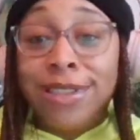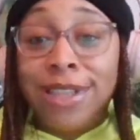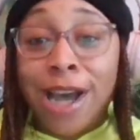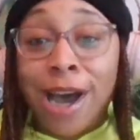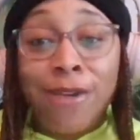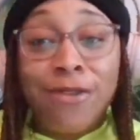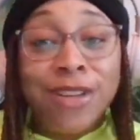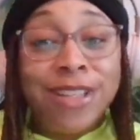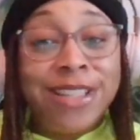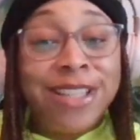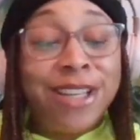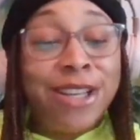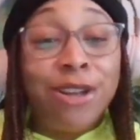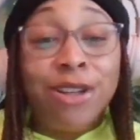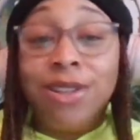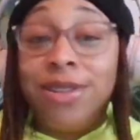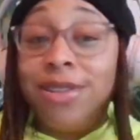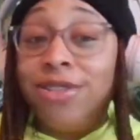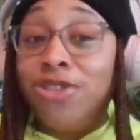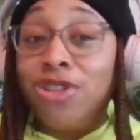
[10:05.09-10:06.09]
I always say
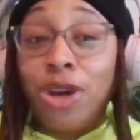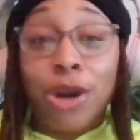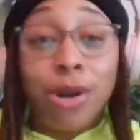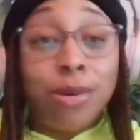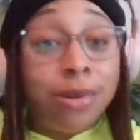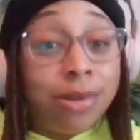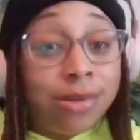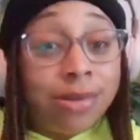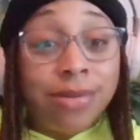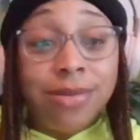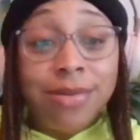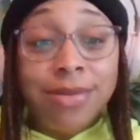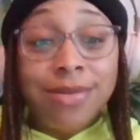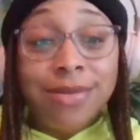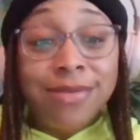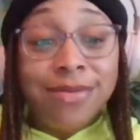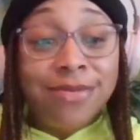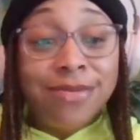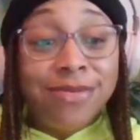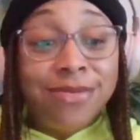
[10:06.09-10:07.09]
journal,
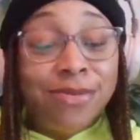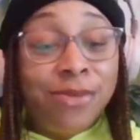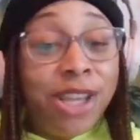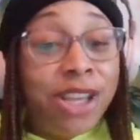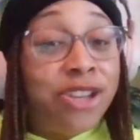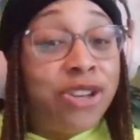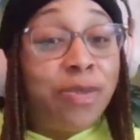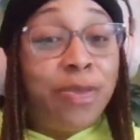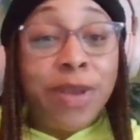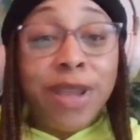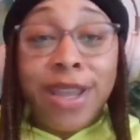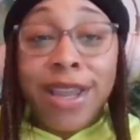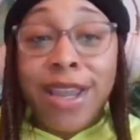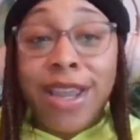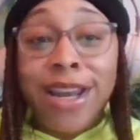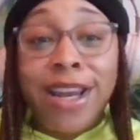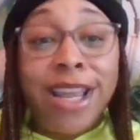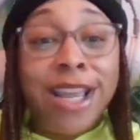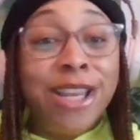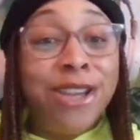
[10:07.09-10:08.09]
get your
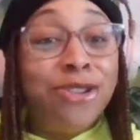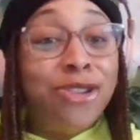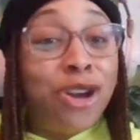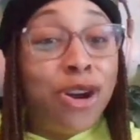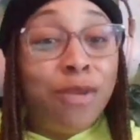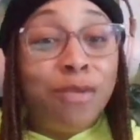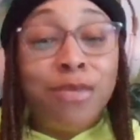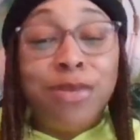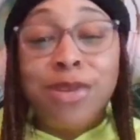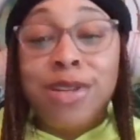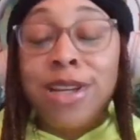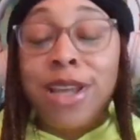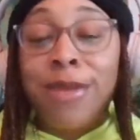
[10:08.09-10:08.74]
pen and your notebook,